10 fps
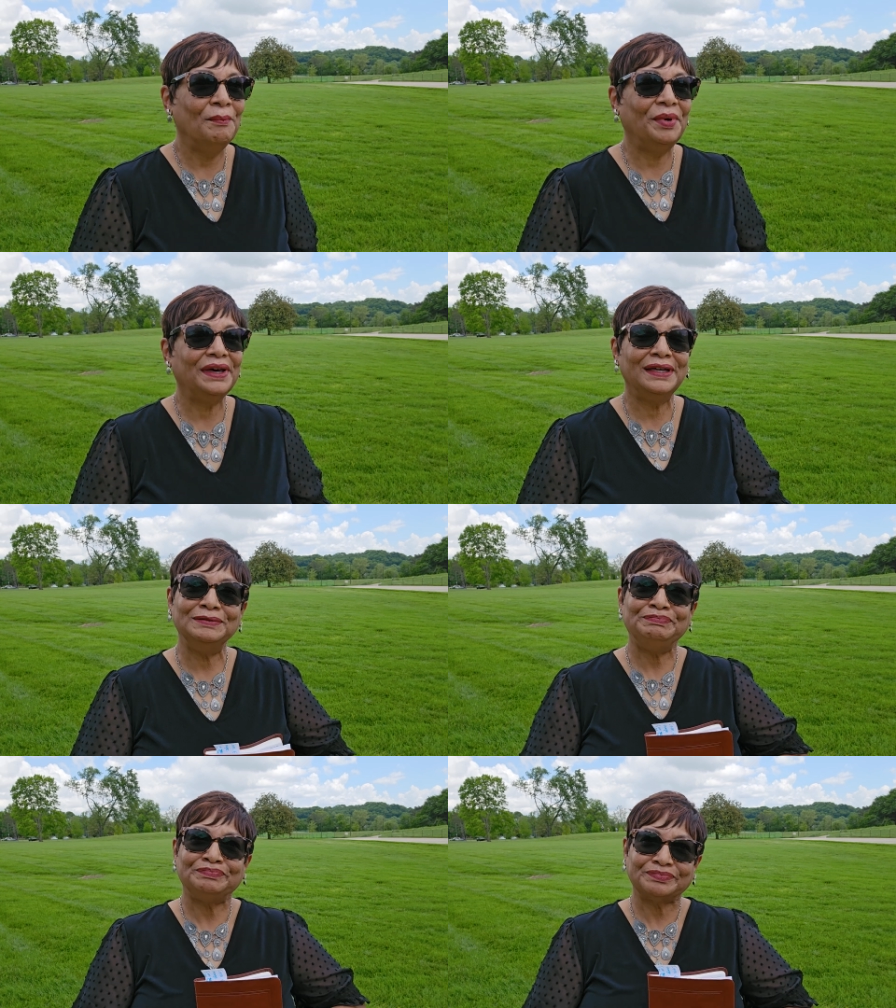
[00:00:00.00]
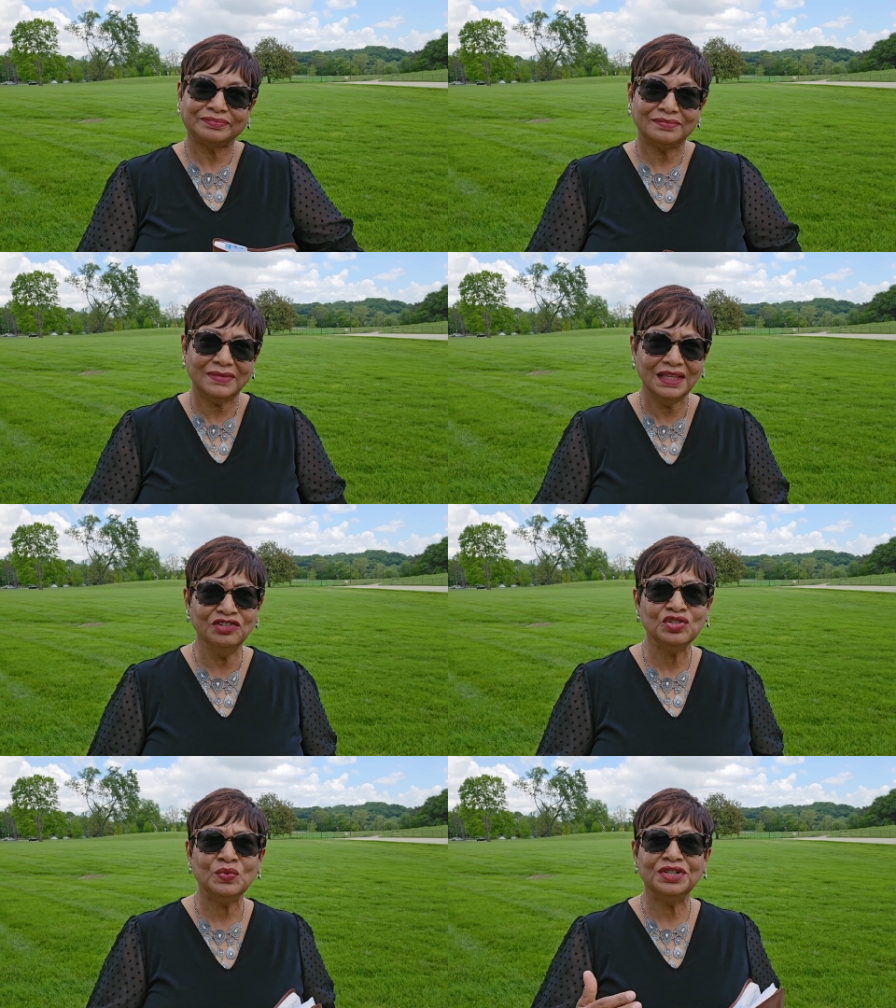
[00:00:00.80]
But I
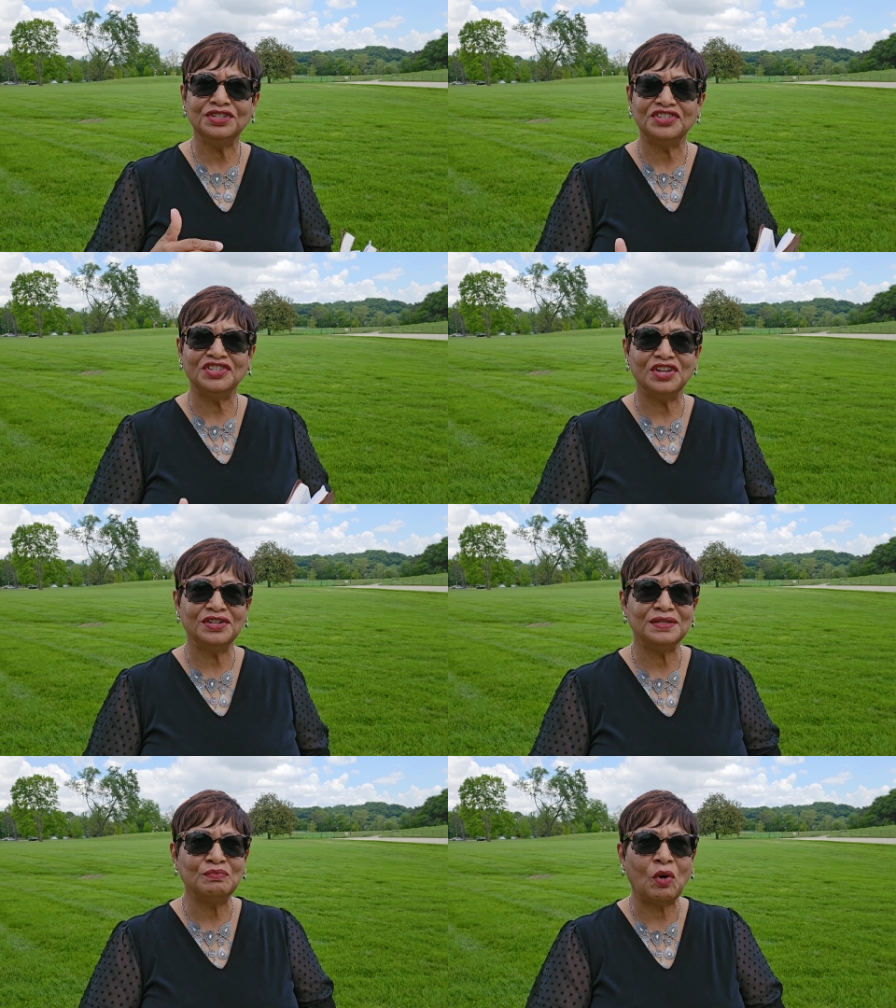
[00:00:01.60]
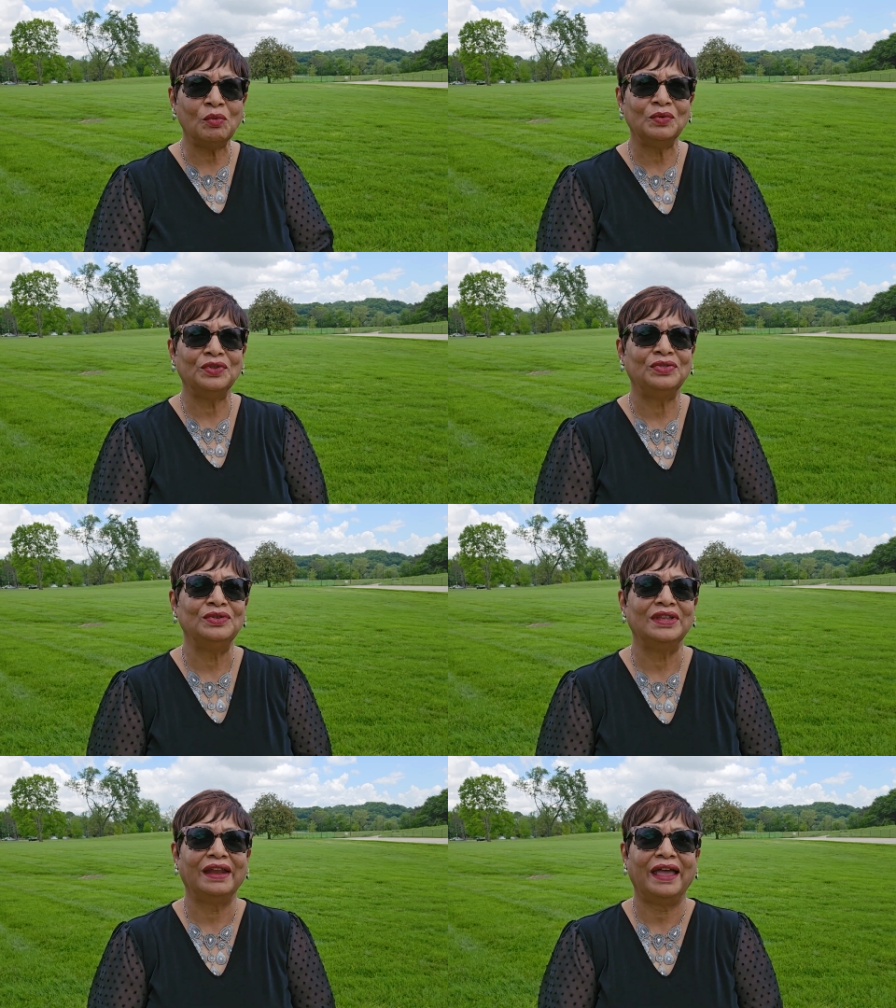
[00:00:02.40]
just wanted to share this moment with you
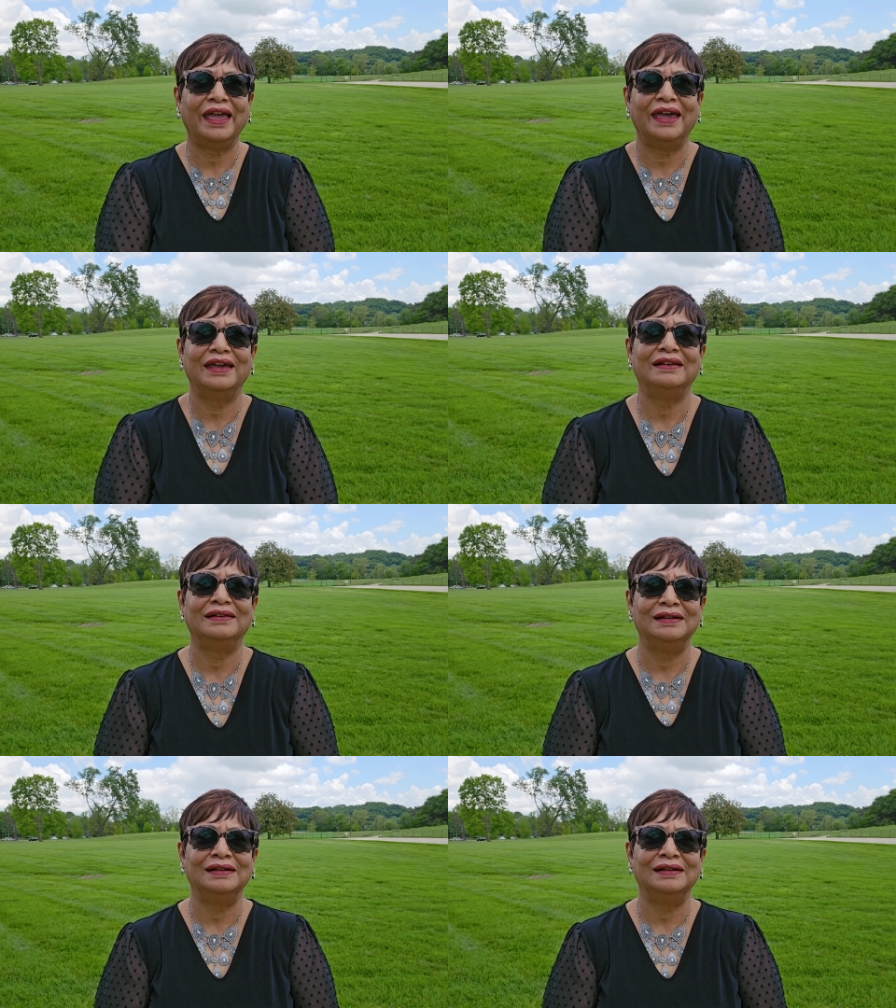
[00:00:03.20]
that I had,